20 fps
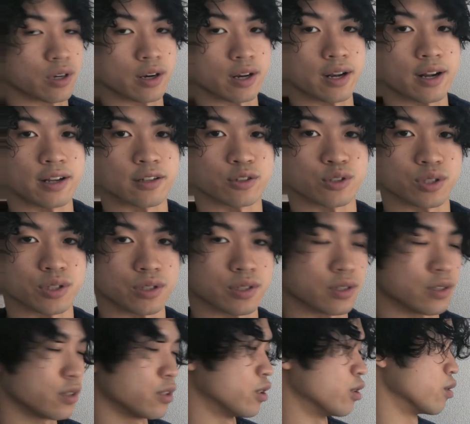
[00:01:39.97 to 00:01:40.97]
an action,
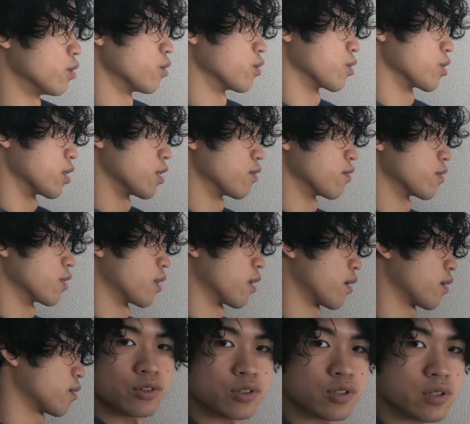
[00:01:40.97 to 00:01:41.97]
you use ni for
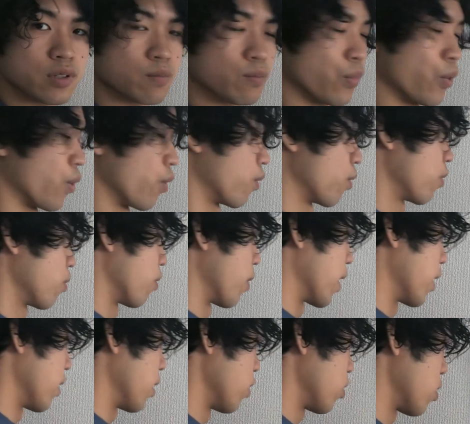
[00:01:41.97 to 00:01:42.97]
that. Simple,
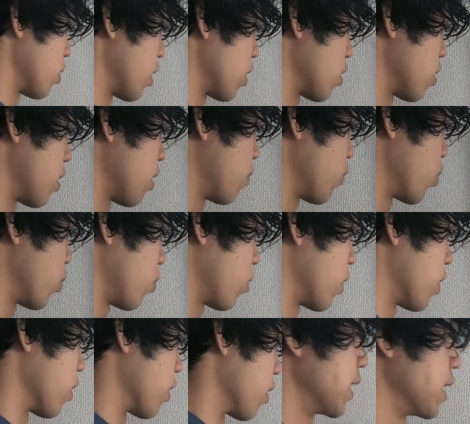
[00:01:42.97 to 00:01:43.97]
right? So that's number
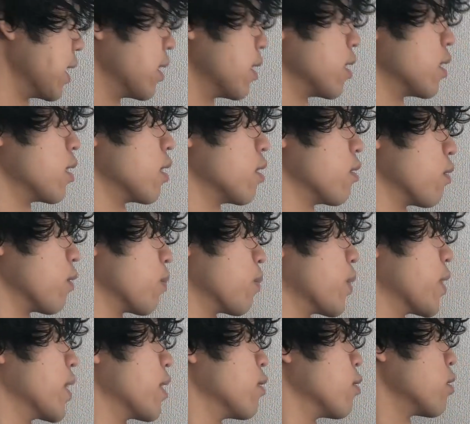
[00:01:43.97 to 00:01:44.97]
one, indicative of
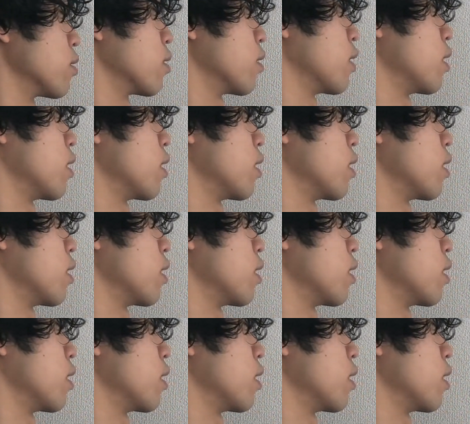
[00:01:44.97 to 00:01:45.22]
place.